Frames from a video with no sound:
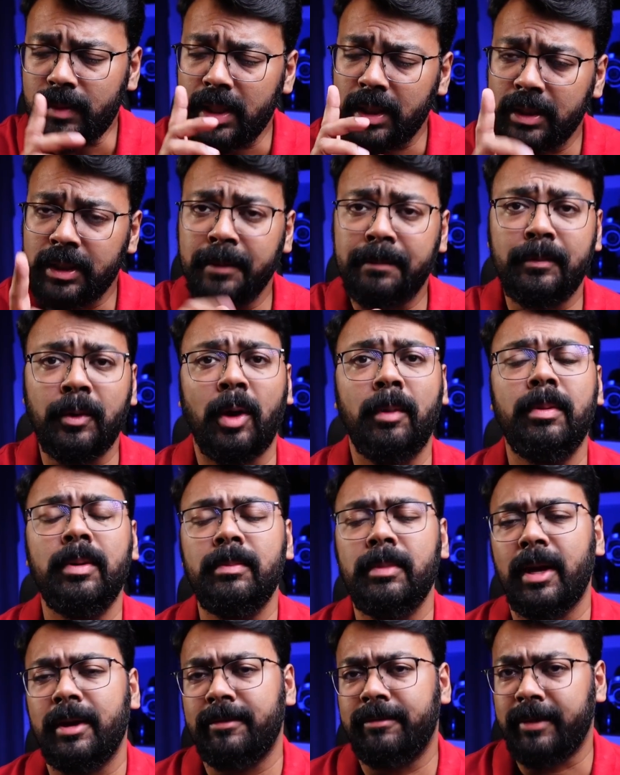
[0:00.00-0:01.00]
The
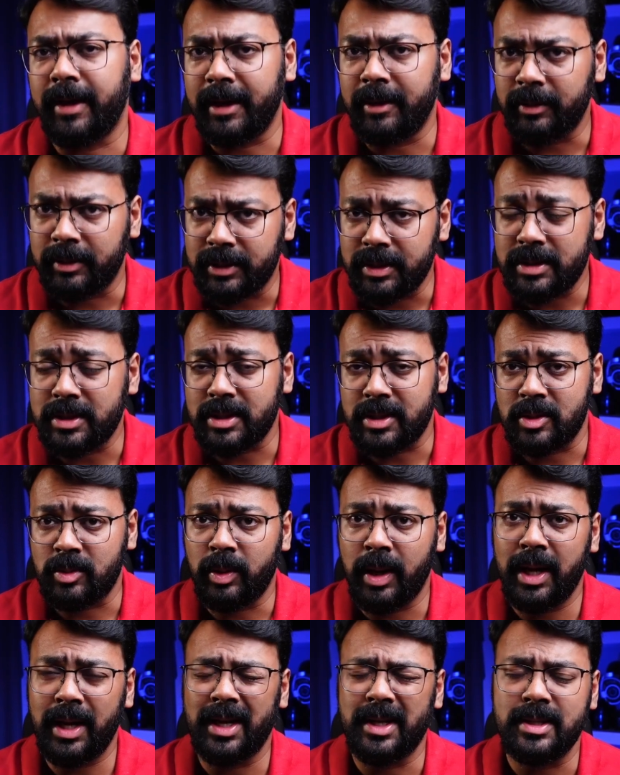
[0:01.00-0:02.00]
problem I find with this as
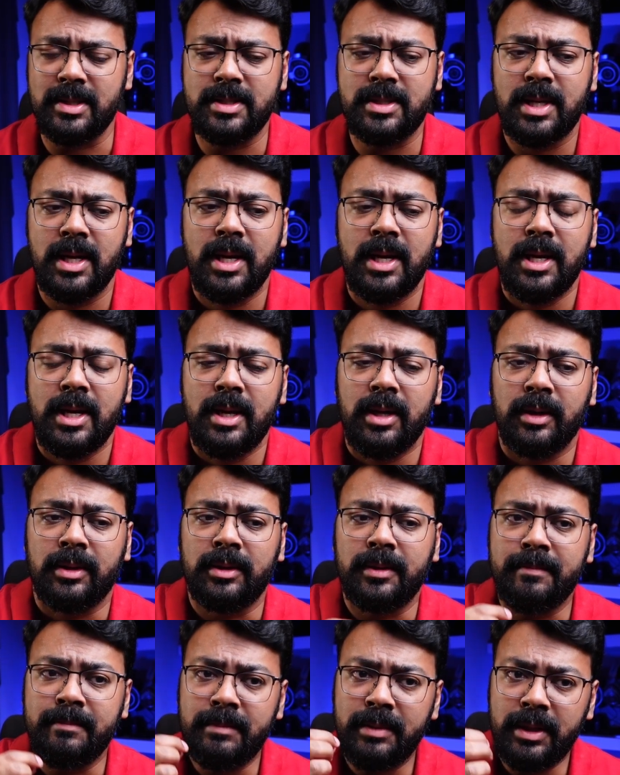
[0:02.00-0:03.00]
well is
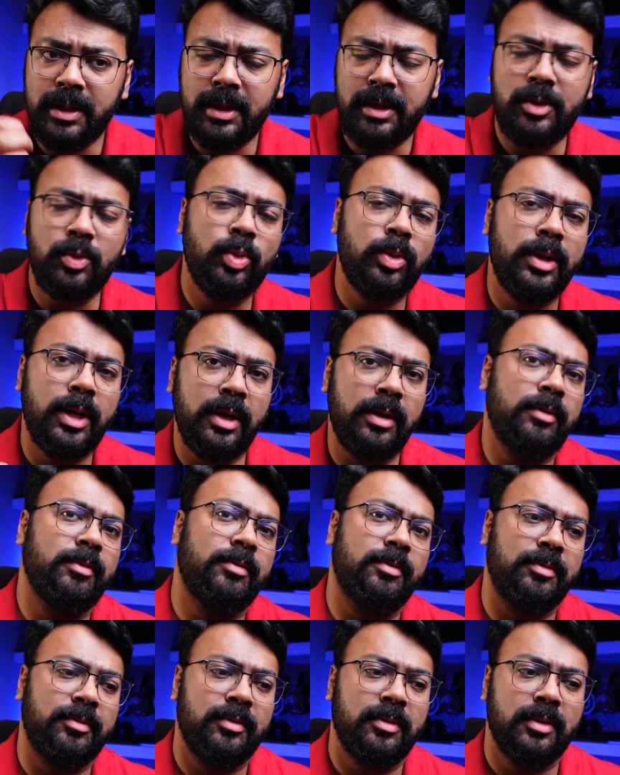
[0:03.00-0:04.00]
the minute you
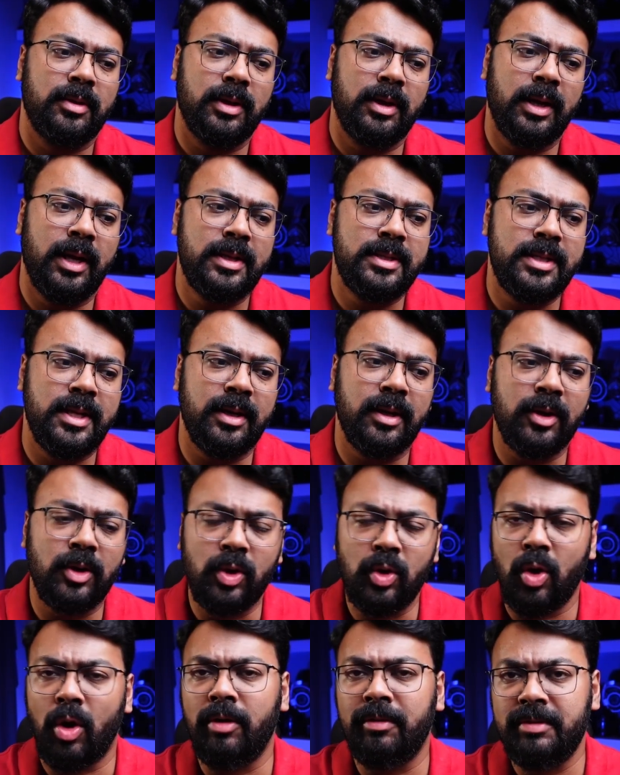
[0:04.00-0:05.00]
give, let's say, a
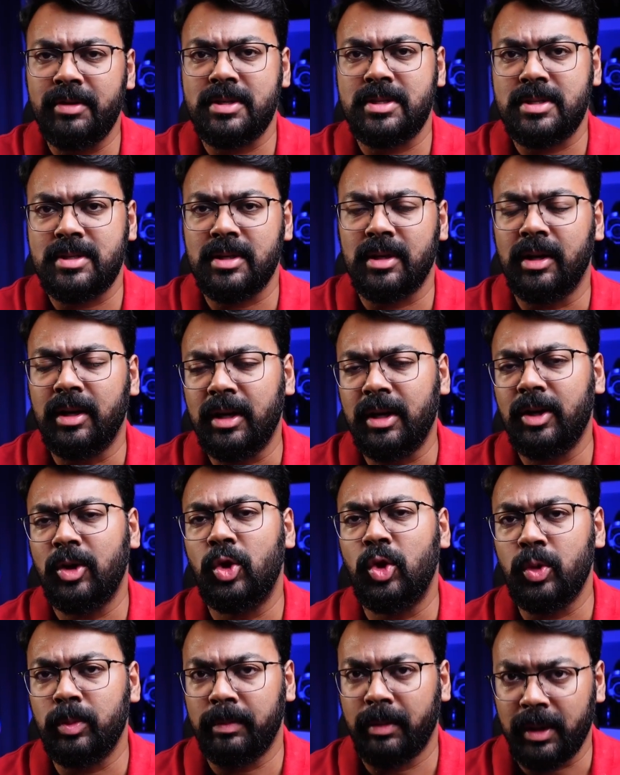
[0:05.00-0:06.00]
novice a little
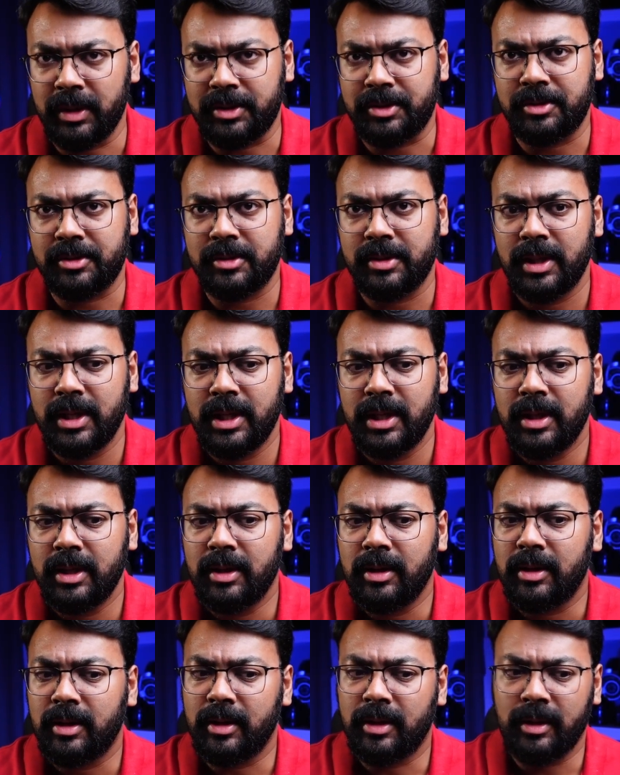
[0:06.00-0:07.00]
too much,
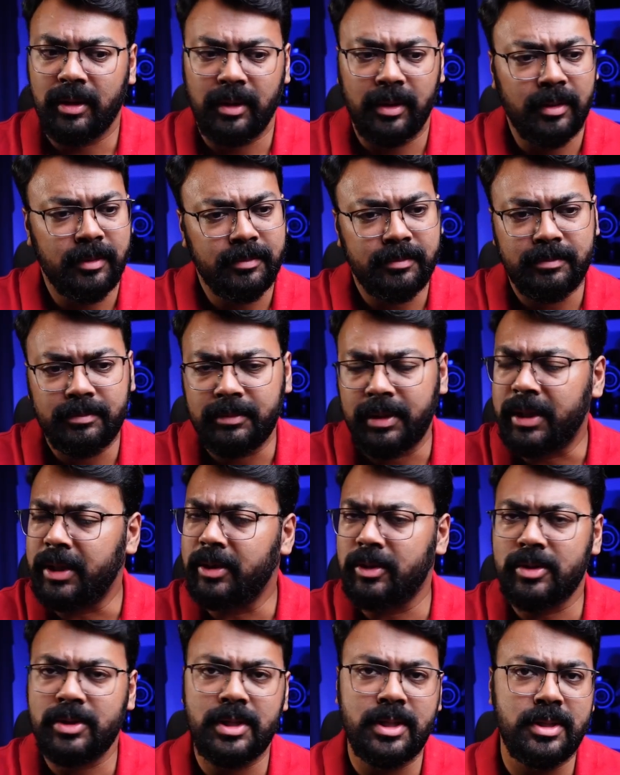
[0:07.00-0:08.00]
uh, he
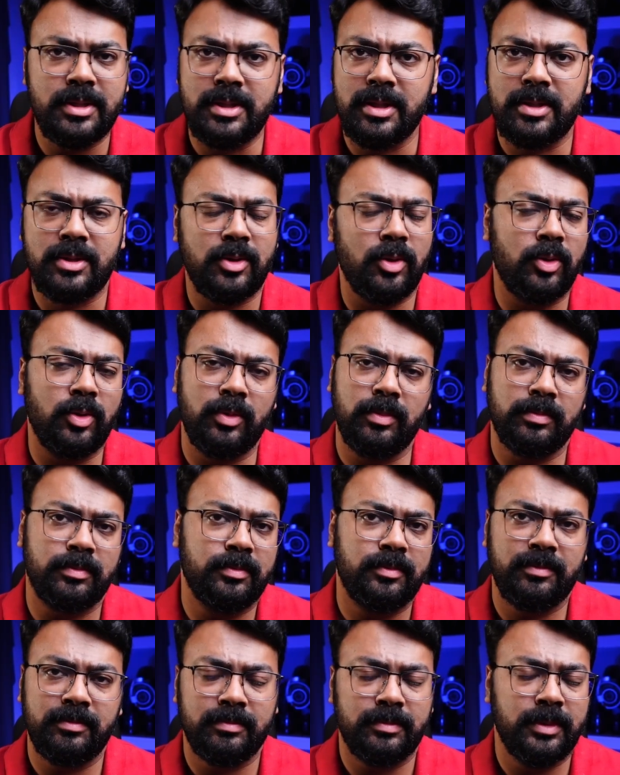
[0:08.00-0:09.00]
or she is just going
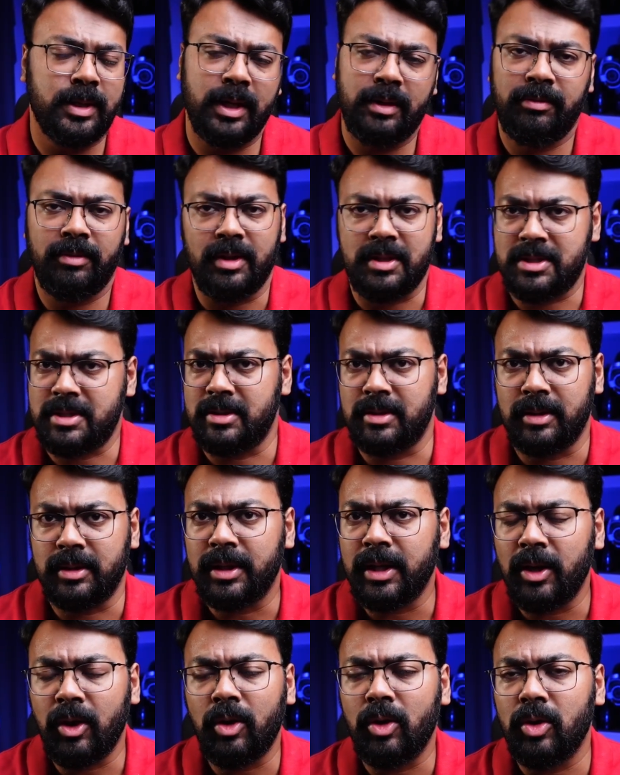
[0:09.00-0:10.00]
to get flustered.
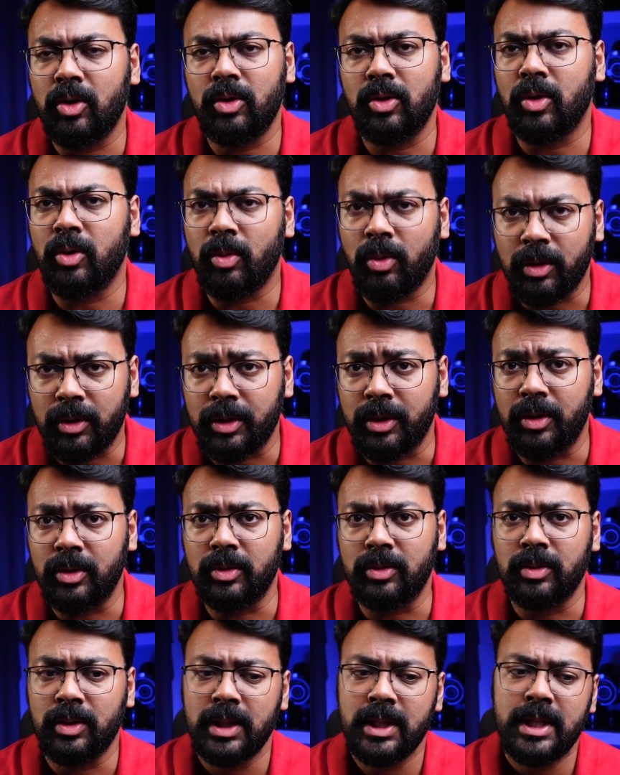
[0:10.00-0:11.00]
They're not going to know what to
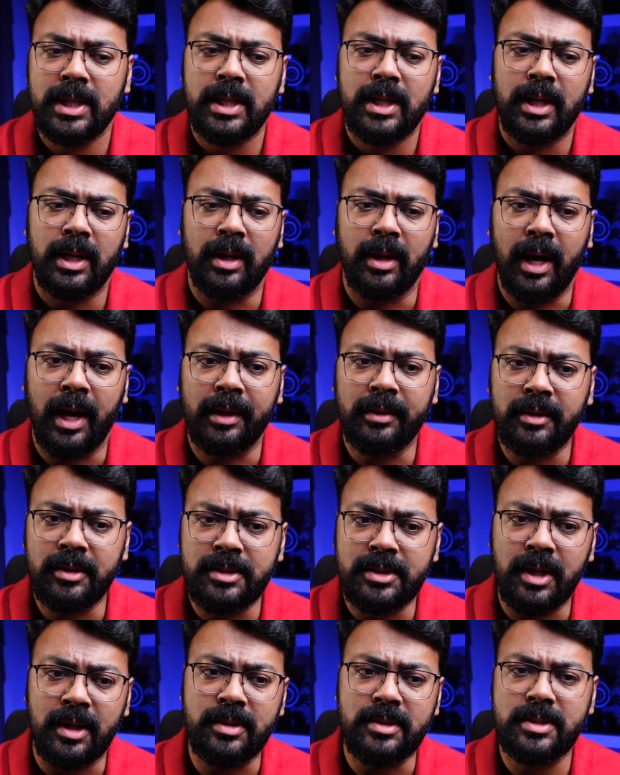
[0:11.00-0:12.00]
do. Uh, and the
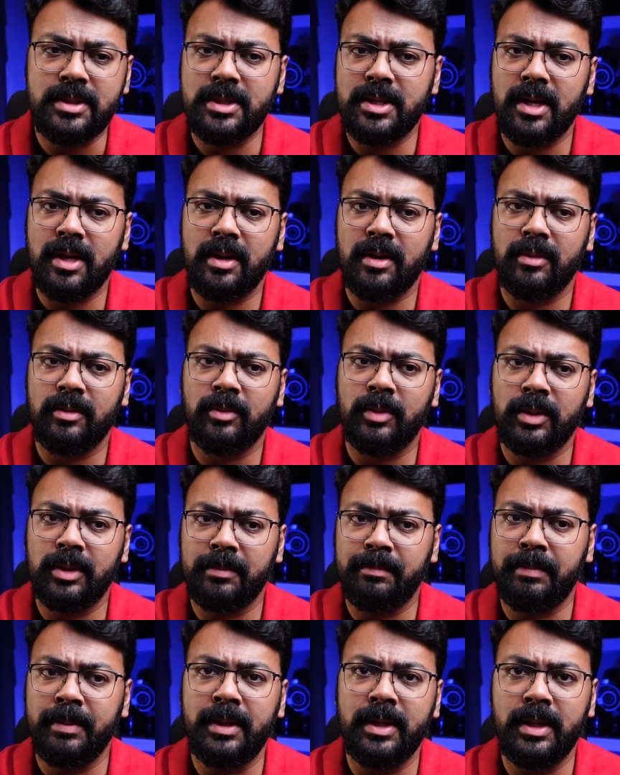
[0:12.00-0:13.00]
chances are with
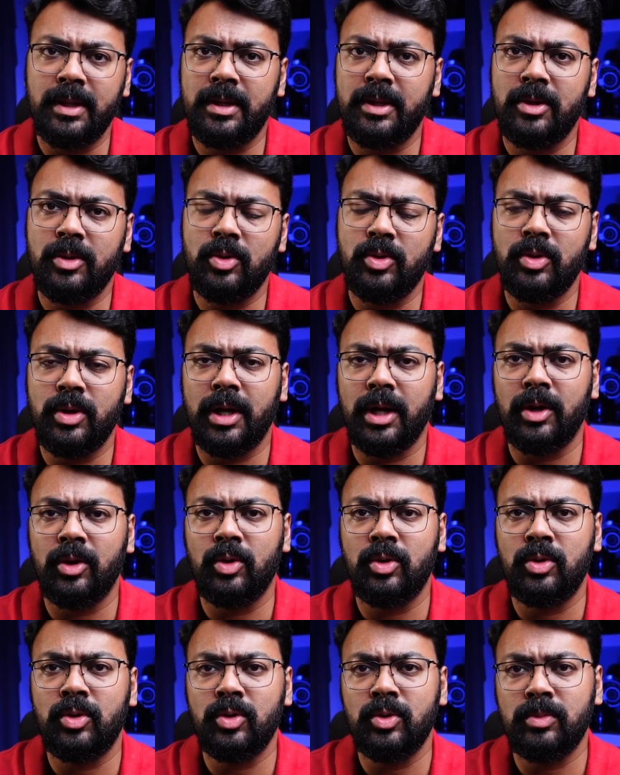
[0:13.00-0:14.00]
a PEQ, you
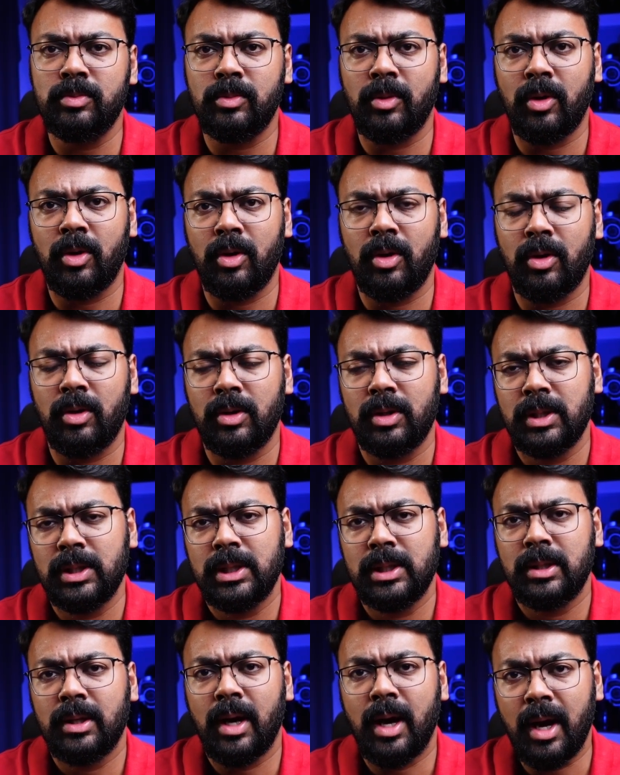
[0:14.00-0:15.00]
can do more
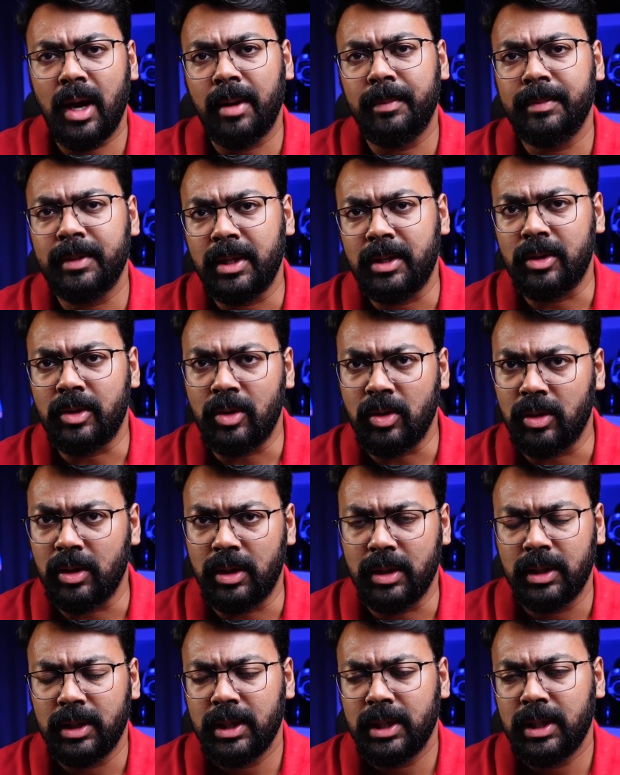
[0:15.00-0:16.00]
harm than good.